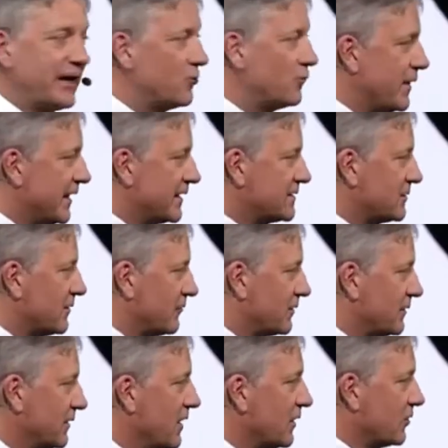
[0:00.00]
weeks of
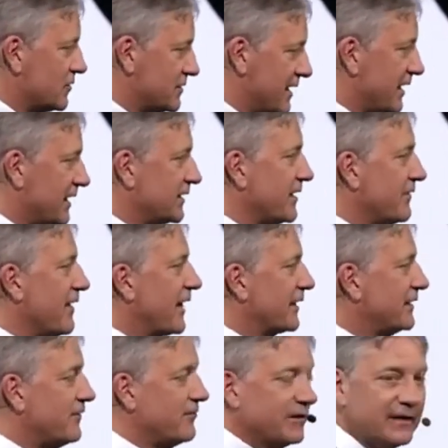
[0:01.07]
consecutive
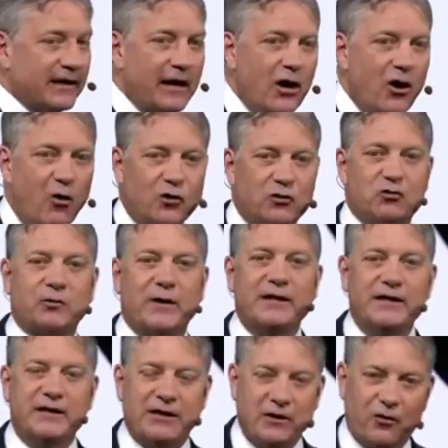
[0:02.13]
activity, or
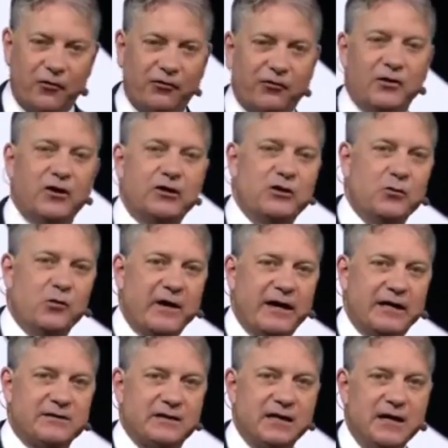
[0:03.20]
20 or 30
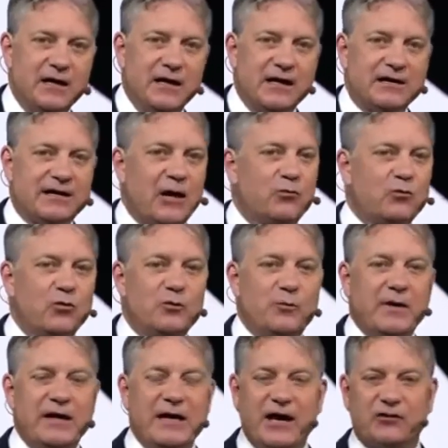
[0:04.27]
weeks. That would
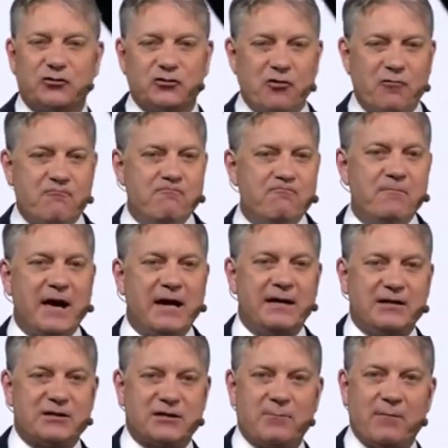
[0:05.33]
be a
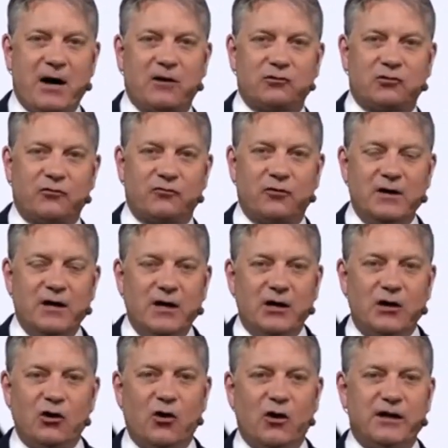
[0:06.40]
tremendous amount of
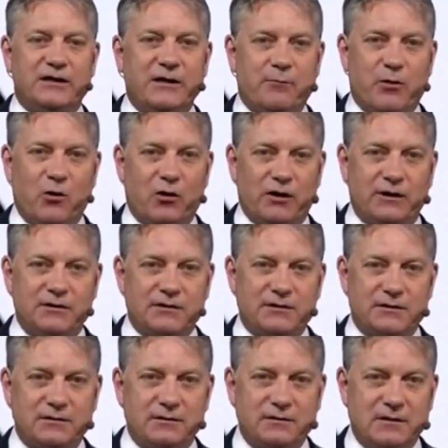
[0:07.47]
loyalty points.
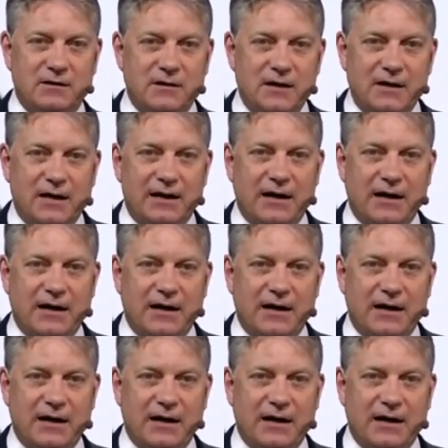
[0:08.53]
And I